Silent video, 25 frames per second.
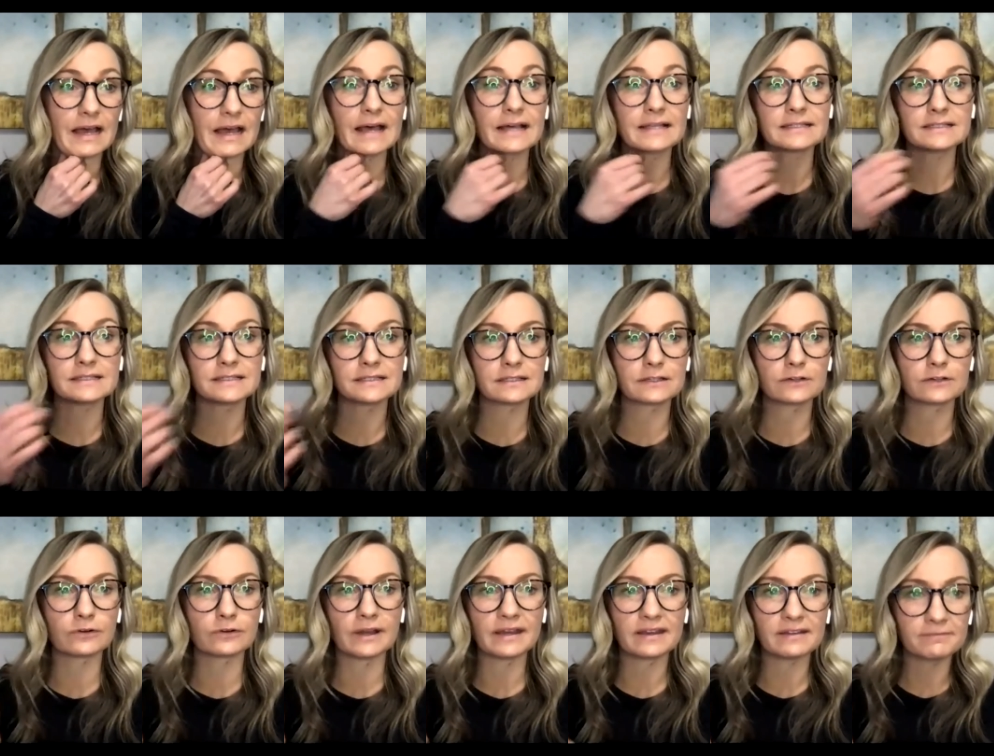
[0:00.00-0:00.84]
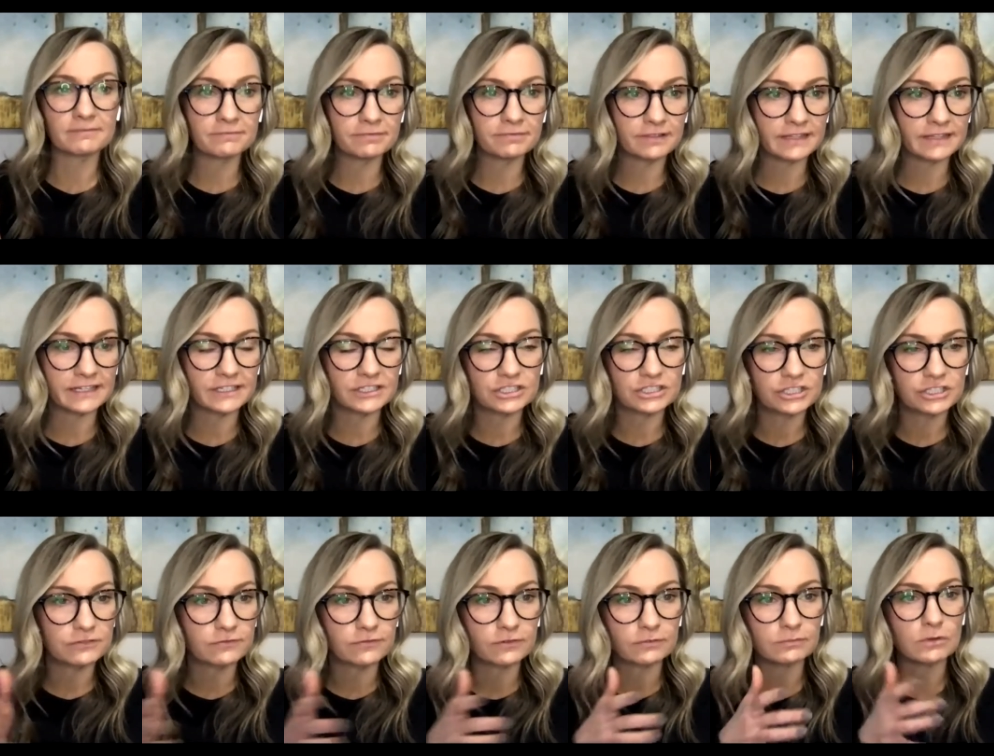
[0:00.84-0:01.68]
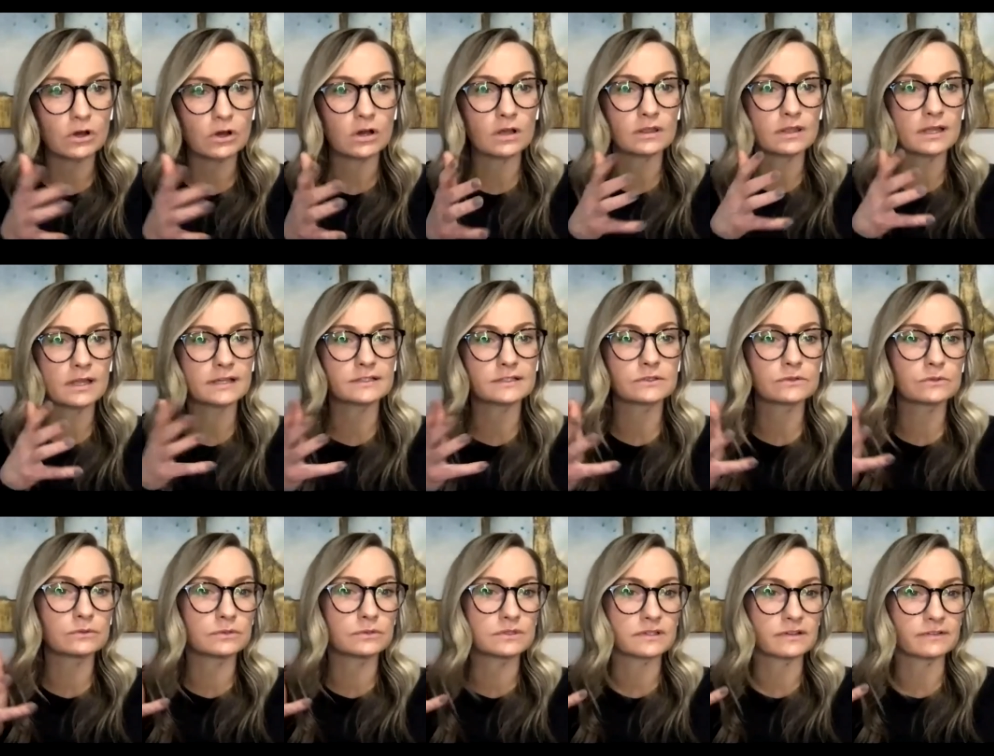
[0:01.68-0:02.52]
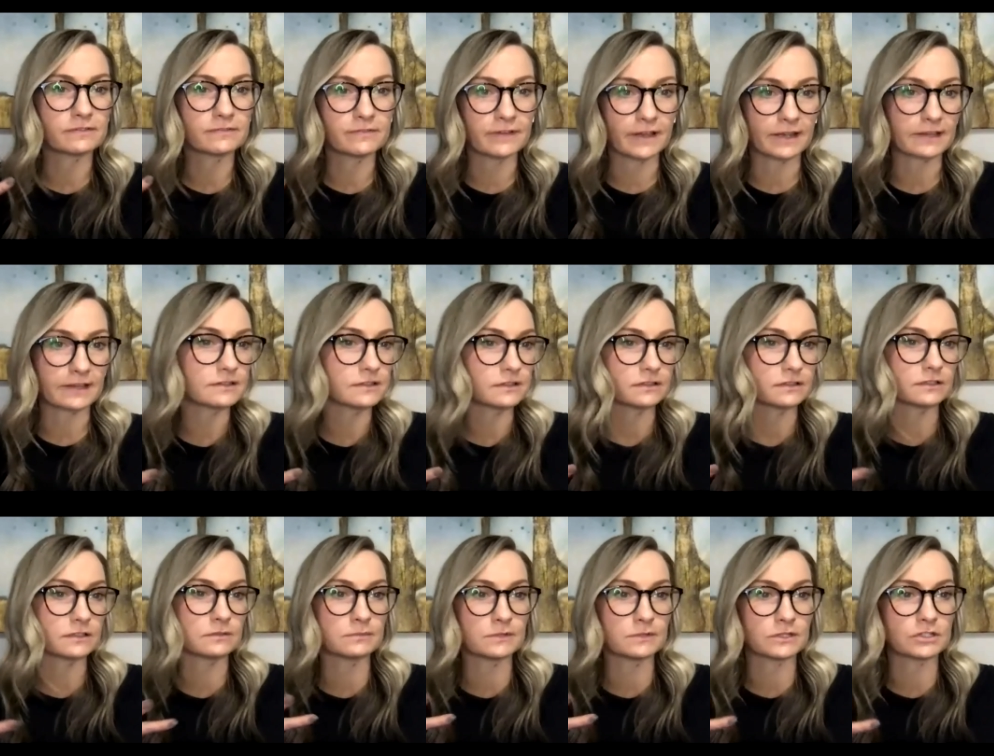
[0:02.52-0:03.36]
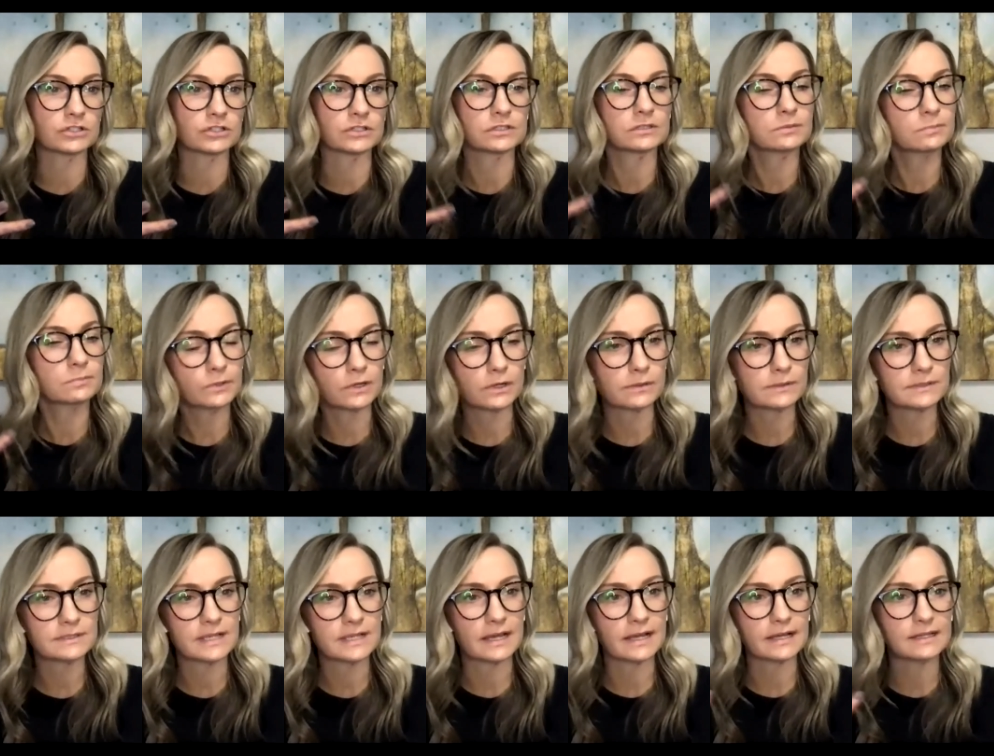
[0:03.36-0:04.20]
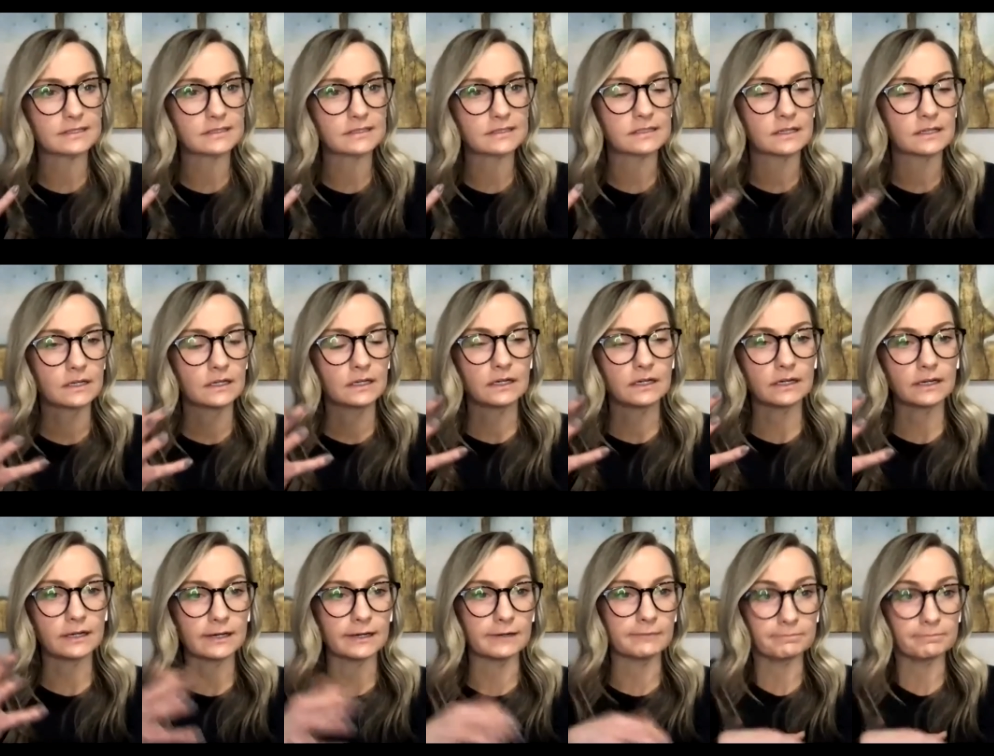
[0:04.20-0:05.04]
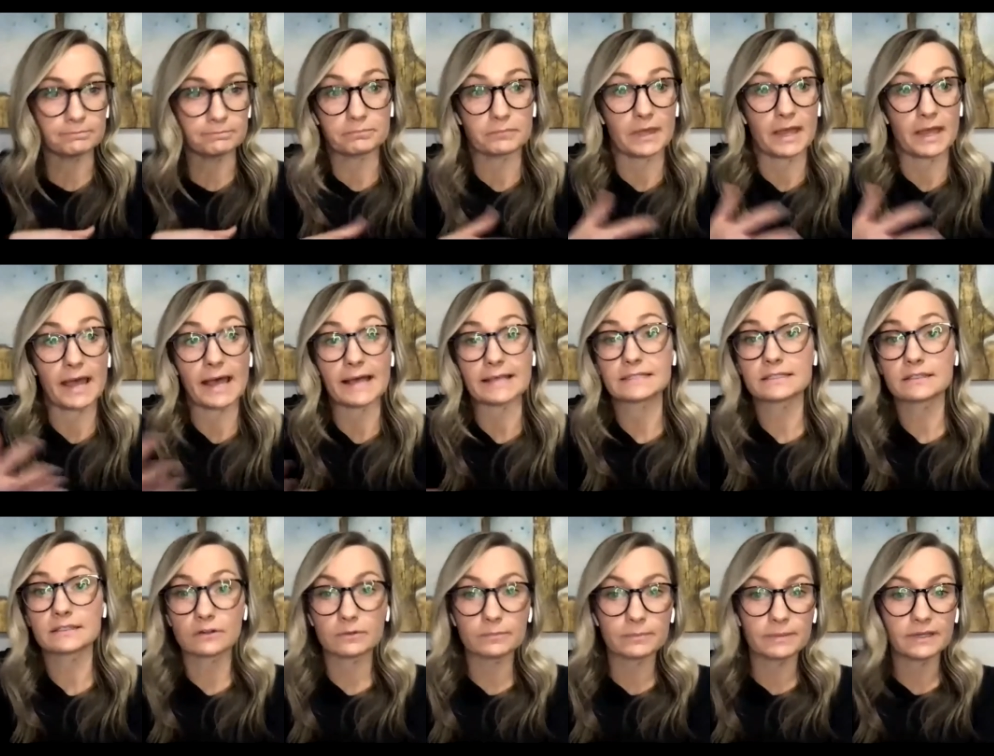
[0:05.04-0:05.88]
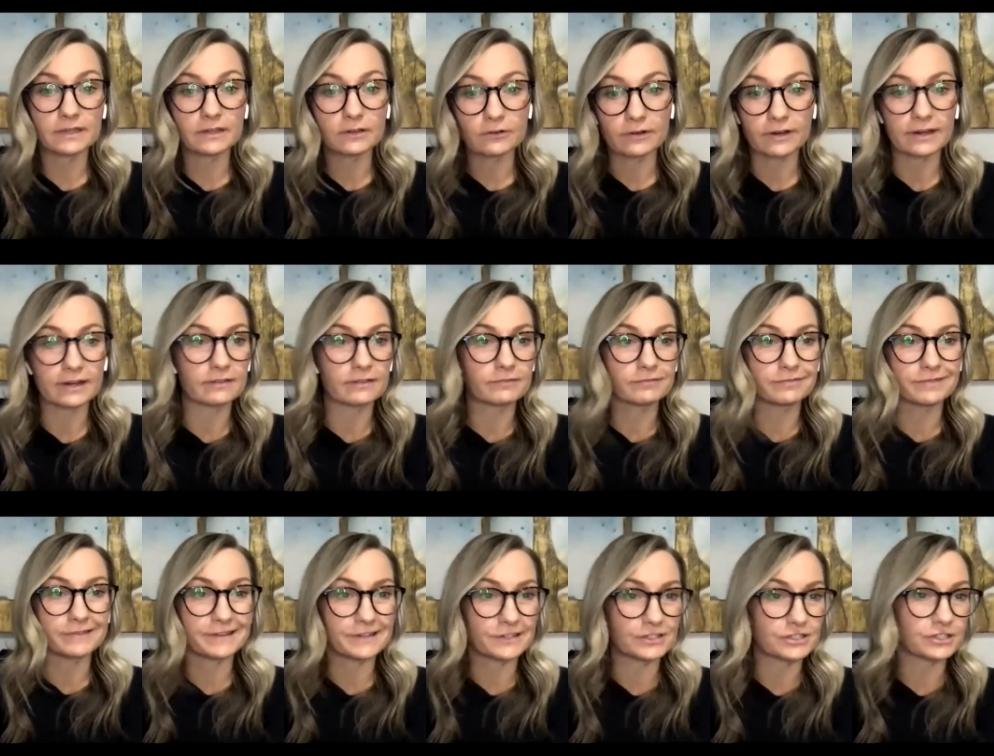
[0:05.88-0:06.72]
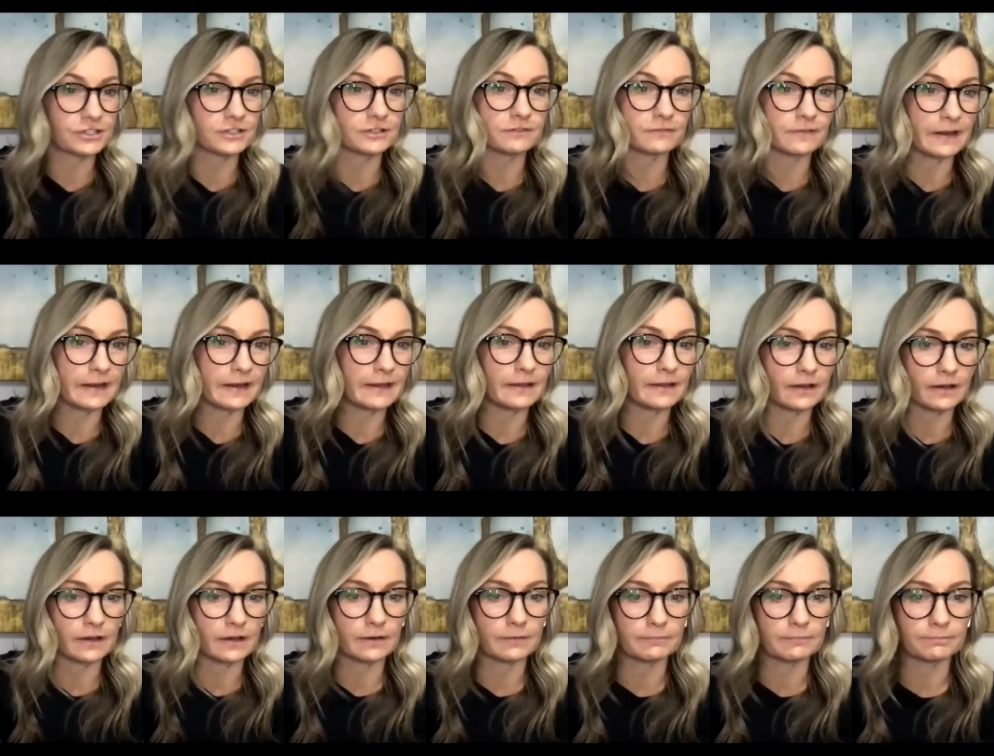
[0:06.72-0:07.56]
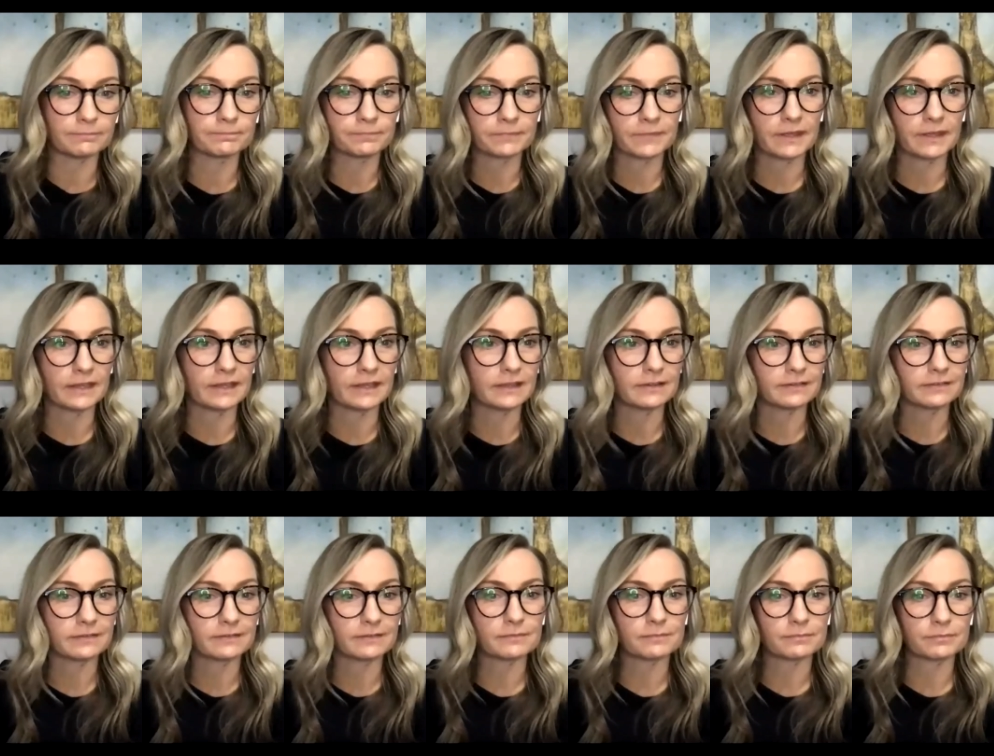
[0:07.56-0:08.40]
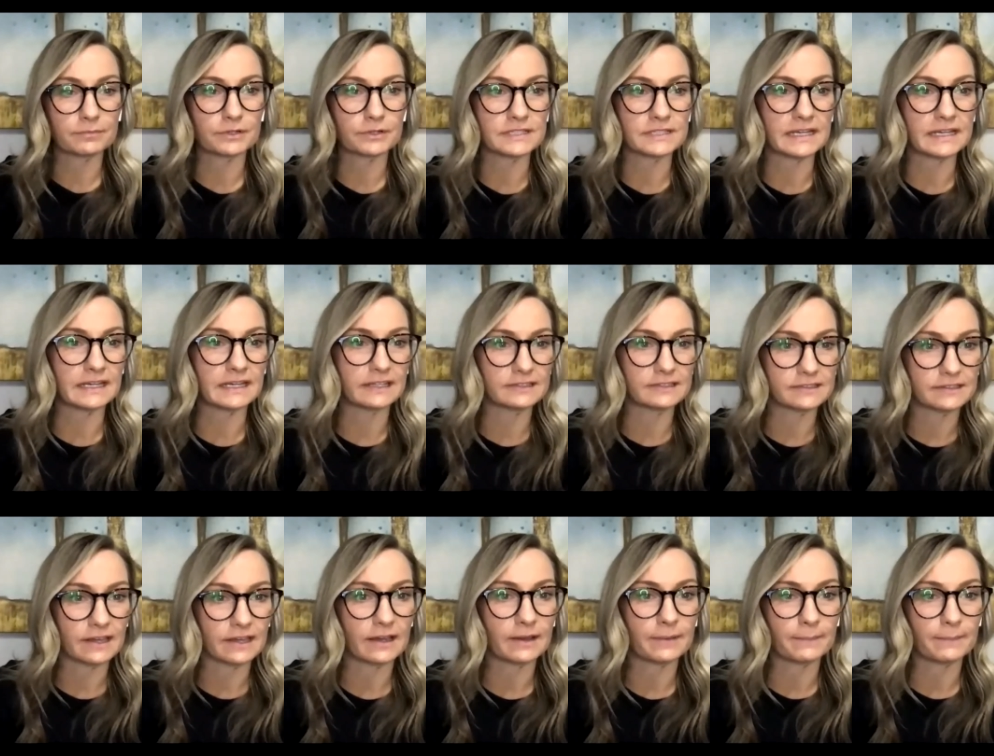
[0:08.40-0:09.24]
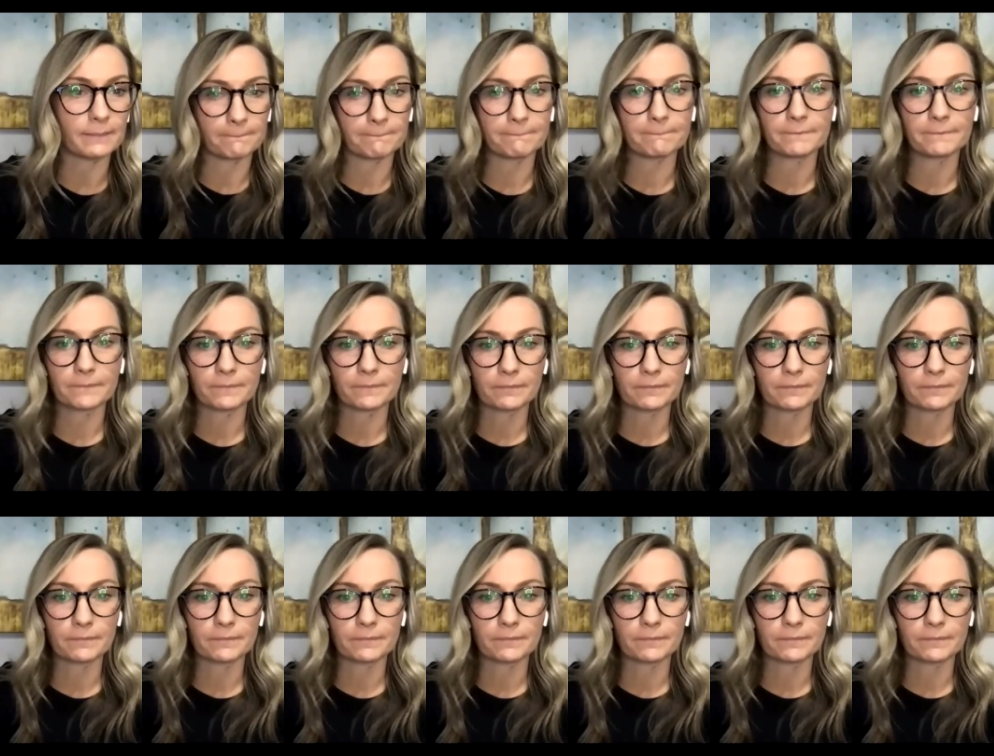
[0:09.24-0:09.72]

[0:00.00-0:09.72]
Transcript: has grade inflation from online schools affected the admissions process? Has there been grade inflation, right, pertaining to that?